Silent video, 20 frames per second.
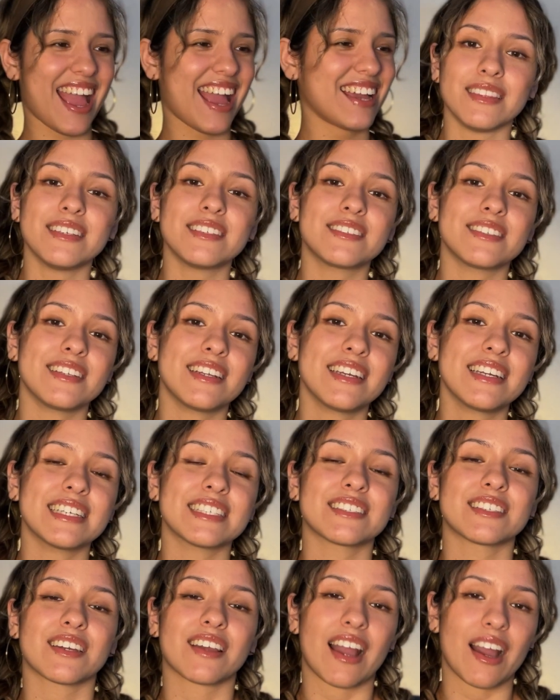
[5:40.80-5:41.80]
Listening
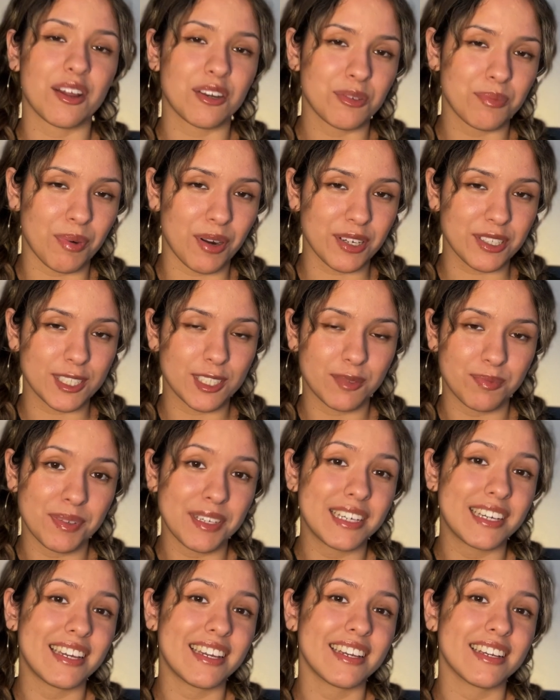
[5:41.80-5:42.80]
is a counterpart of
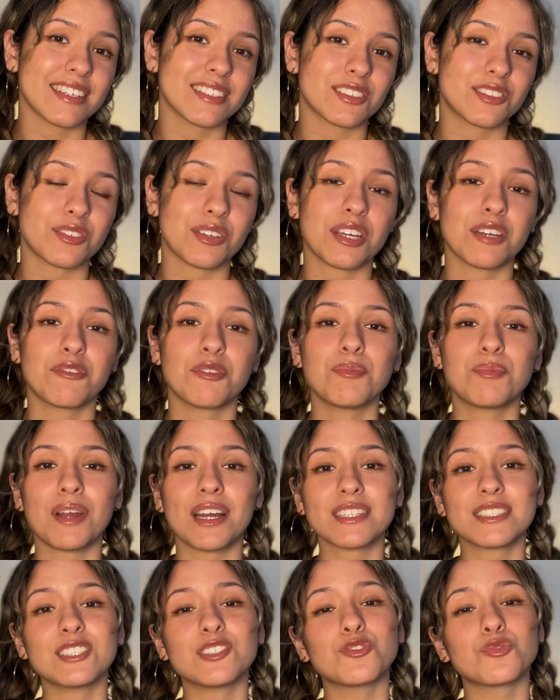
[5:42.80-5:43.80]
speaking, so if you
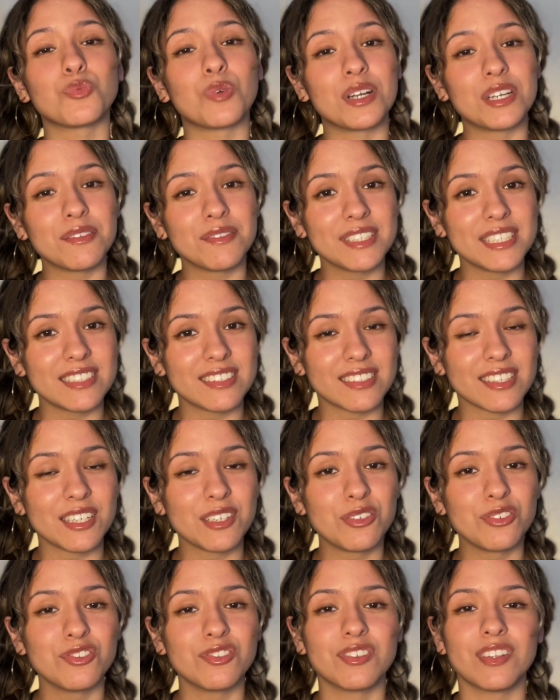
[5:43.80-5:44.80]
practice one of these
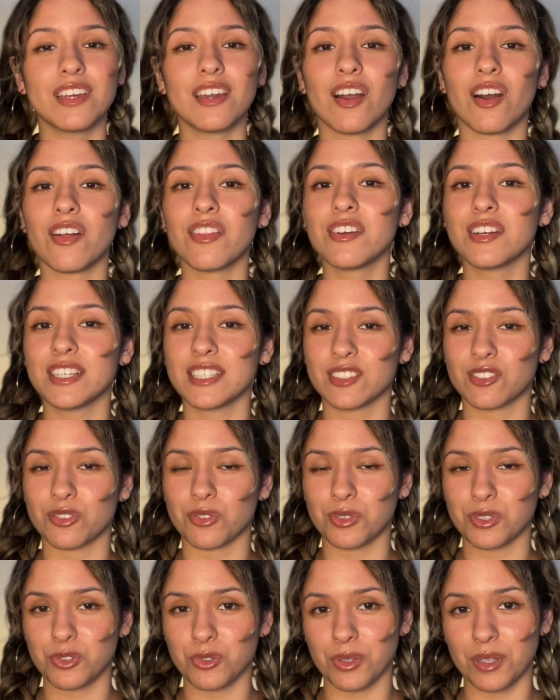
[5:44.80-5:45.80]
skills, the other is
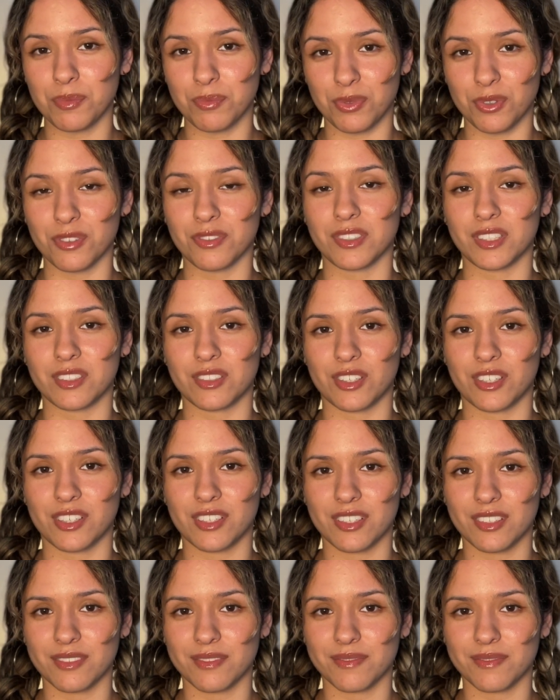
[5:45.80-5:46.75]
going to improve in turn.